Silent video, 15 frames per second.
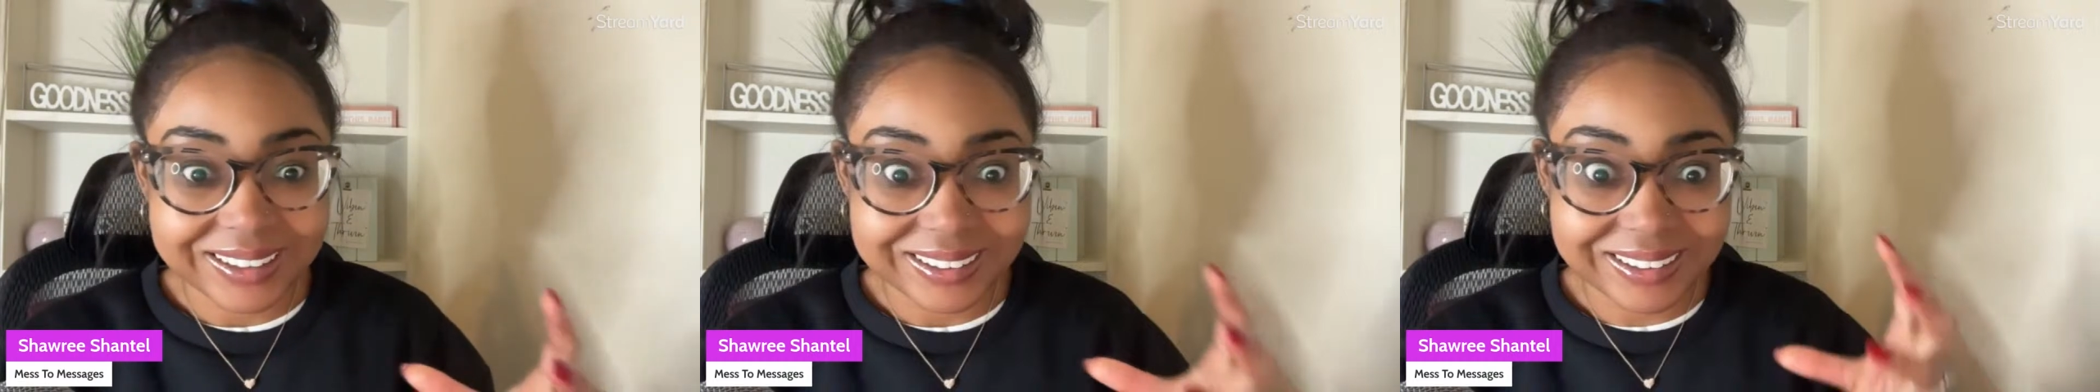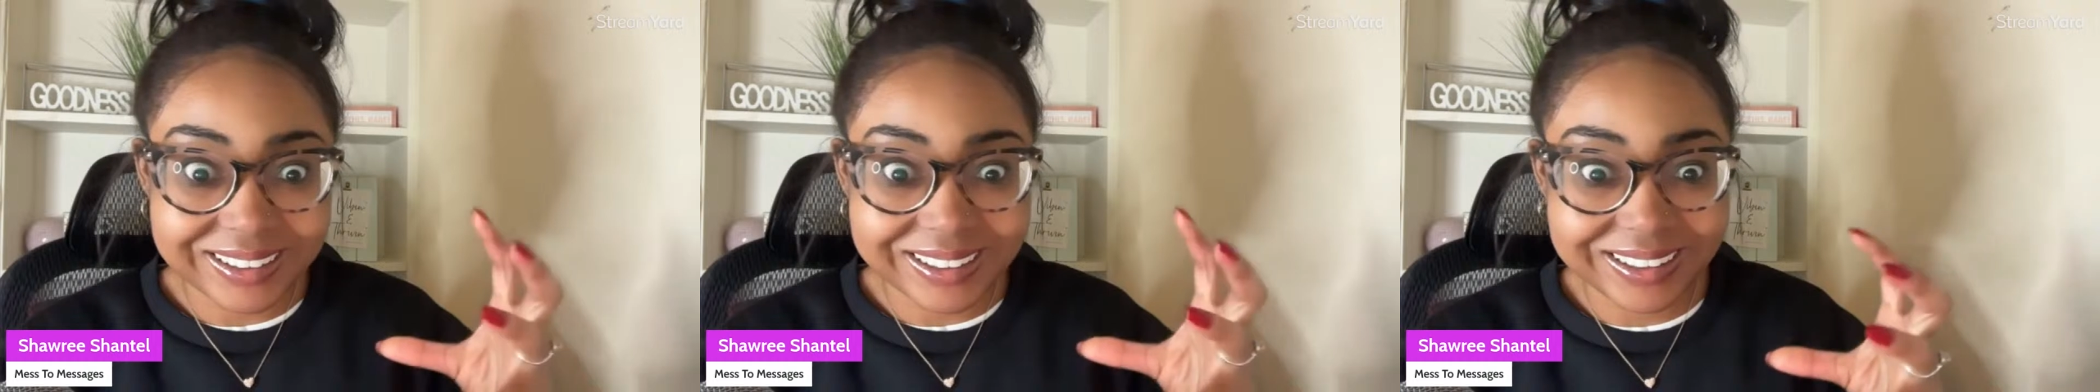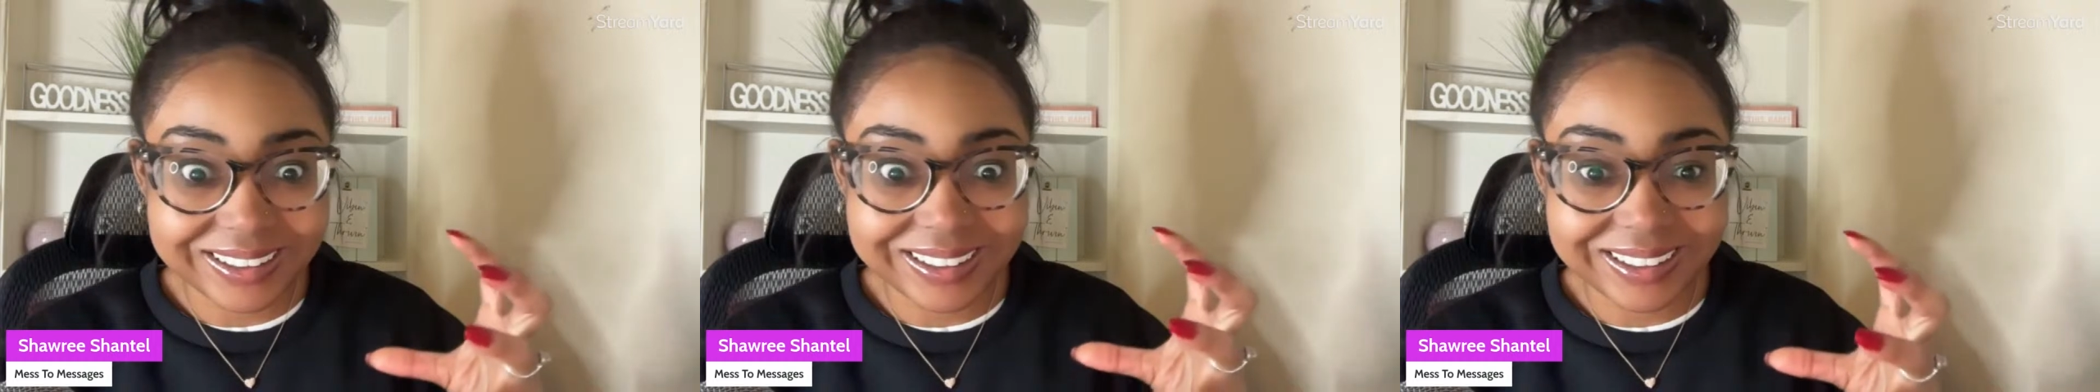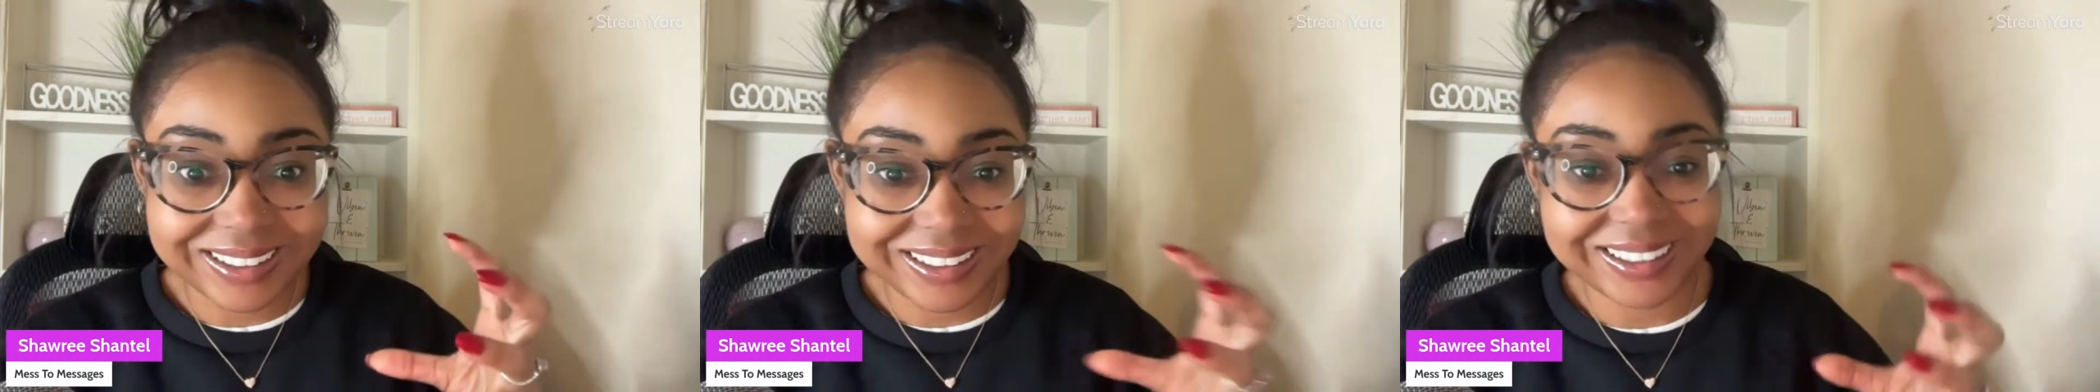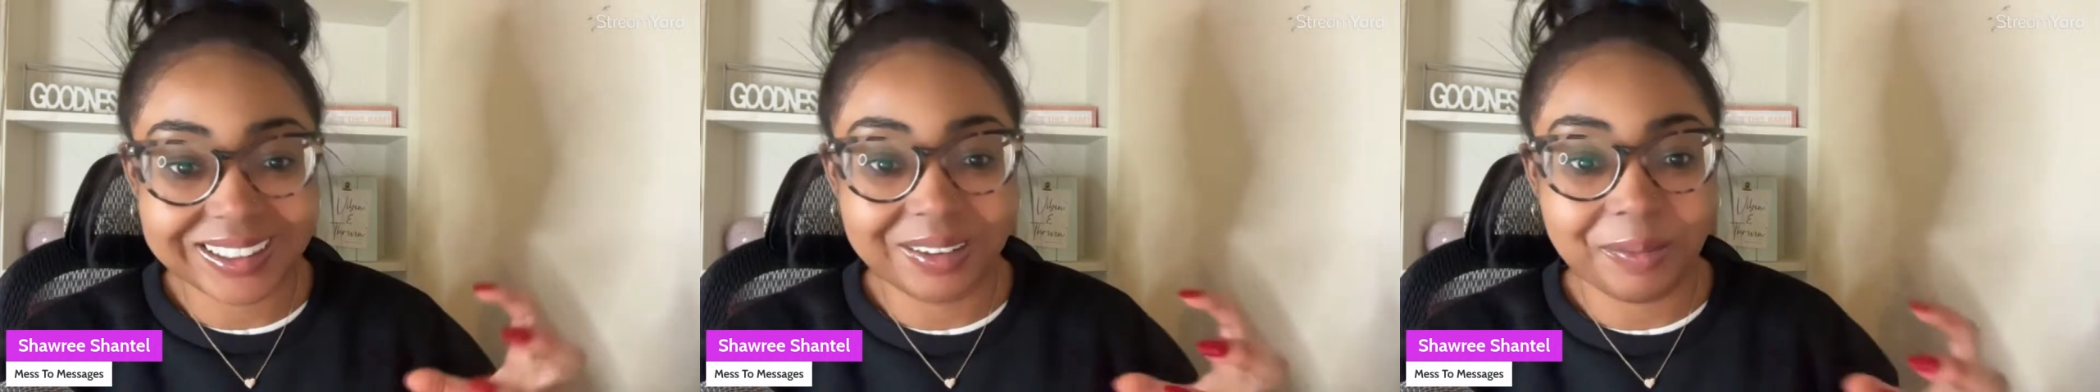
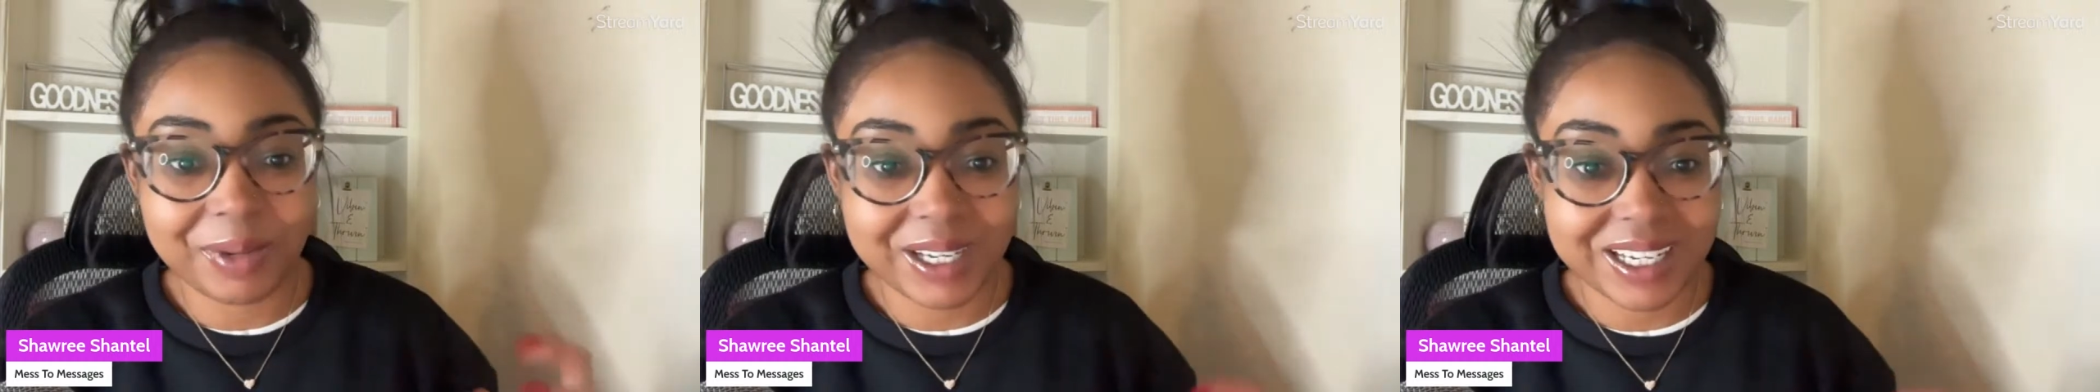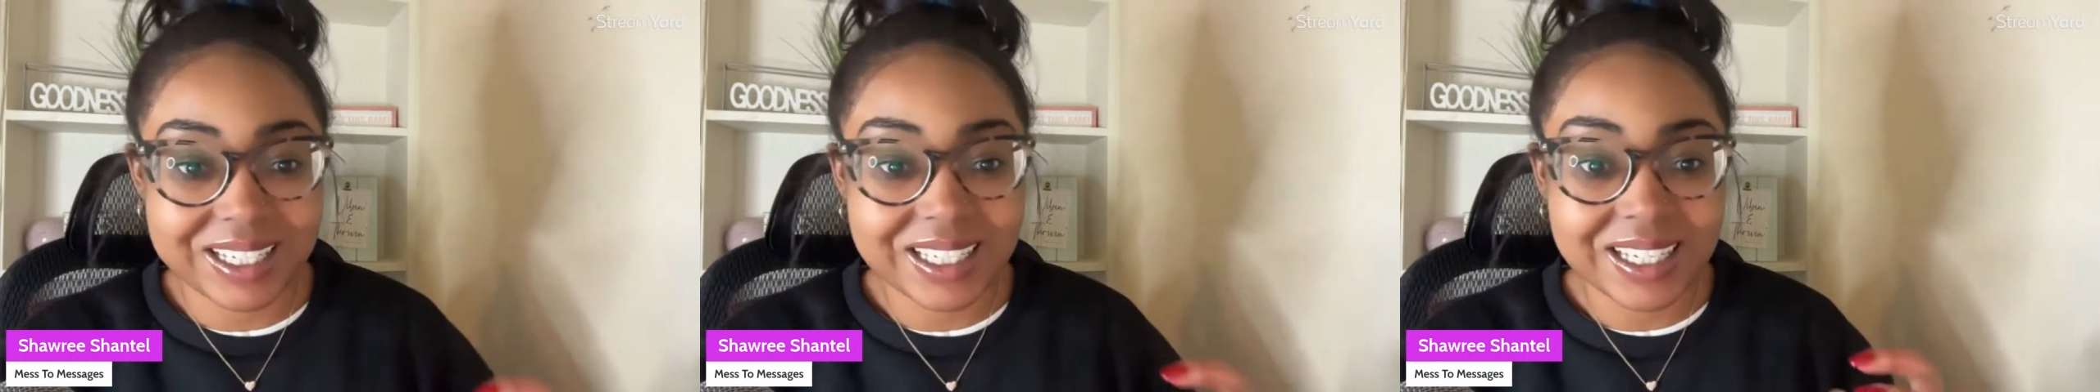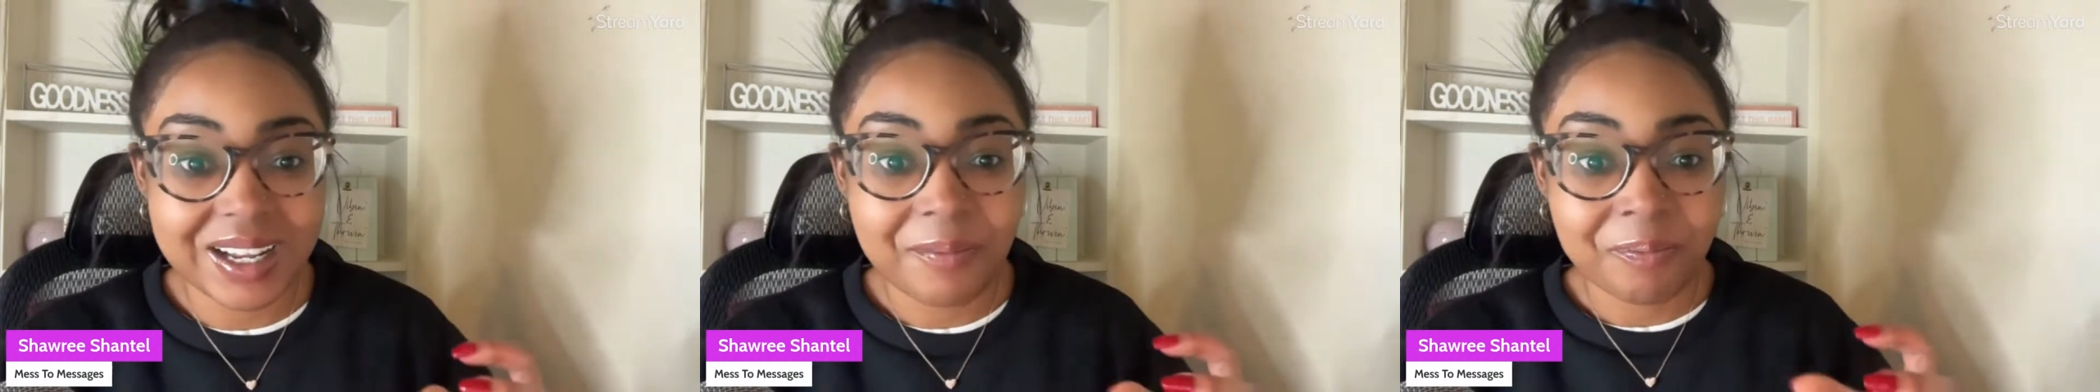because